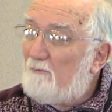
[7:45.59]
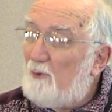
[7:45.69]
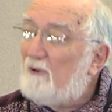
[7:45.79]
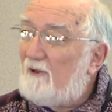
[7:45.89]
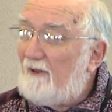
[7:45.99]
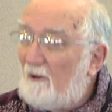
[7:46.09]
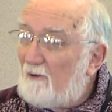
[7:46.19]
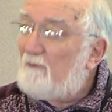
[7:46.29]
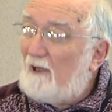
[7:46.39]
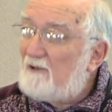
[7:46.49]
put their
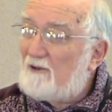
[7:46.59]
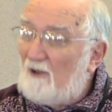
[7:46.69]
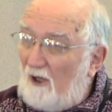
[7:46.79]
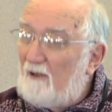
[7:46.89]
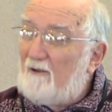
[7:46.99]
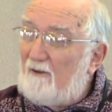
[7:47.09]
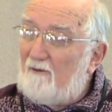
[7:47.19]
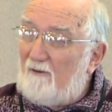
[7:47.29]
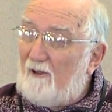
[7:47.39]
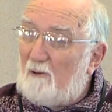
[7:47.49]
address on
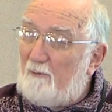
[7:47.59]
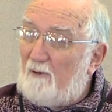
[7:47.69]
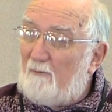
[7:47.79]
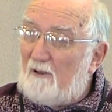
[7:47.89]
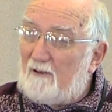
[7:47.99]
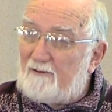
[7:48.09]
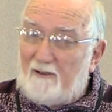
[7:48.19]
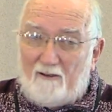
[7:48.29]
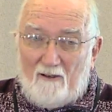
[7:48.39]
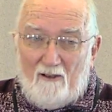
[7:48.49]
the Airbnb
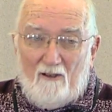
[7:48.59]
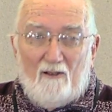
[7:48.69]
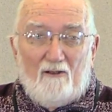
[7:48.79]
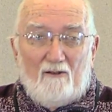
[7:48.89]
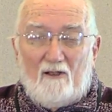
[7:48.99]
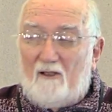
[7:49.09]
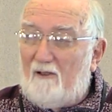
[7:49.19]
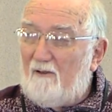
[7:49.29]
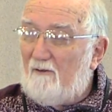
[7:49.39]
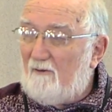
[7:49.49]
listing.
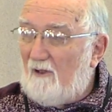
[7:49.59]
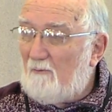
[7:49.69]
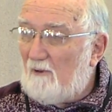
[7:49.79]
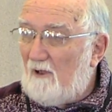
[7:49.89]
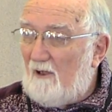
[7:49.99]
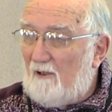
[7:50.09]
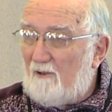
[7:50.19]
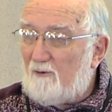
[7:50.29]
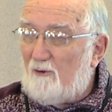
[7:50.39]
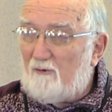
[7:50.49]
They rely
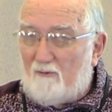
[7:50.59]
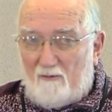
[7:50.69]
on you,